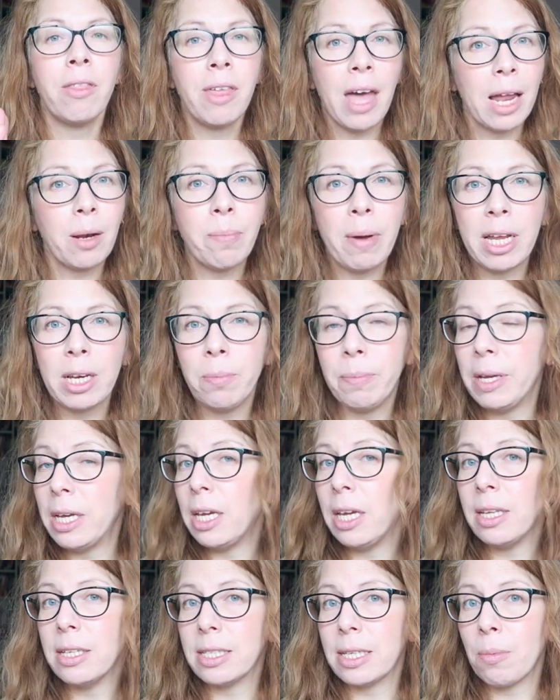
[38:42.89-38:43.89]
that might
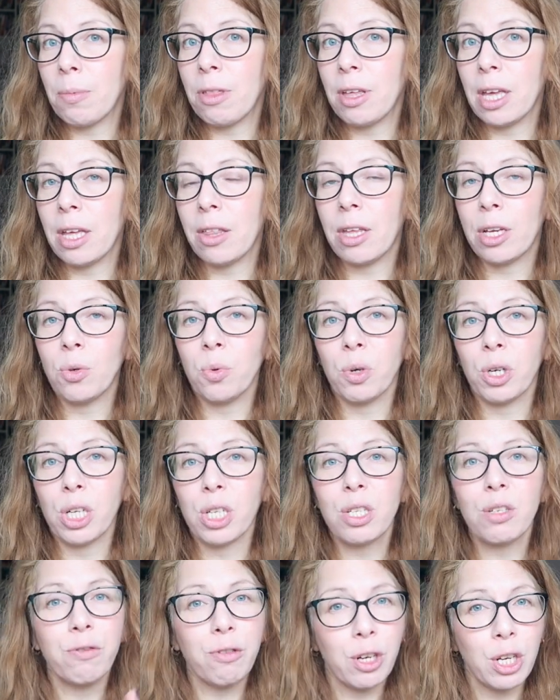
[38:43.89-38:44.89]
be something that
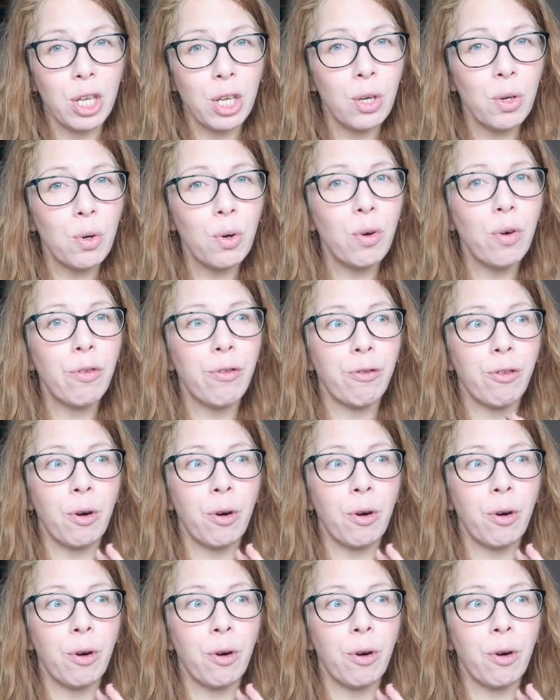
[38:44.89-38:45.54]
works for you.